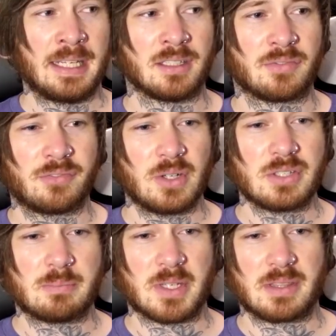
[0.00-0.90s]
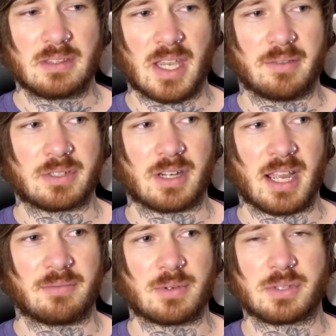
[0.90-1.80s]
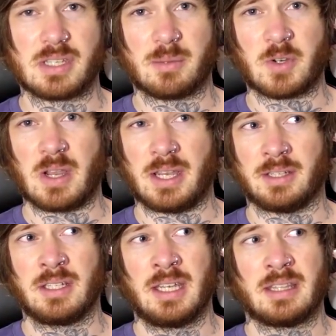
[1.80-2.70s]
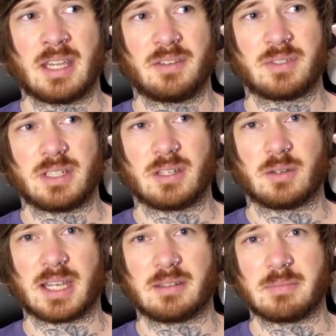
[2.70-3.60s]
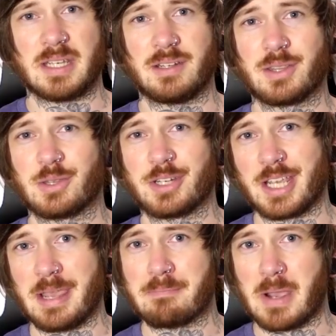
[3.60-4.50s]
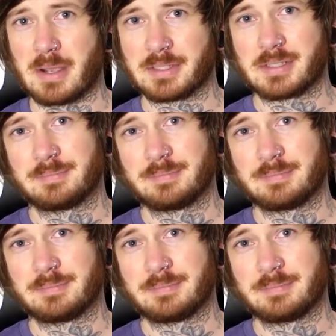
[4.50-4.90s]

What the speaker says: In the first month after Afro Samurai, that video had made 38 bucks.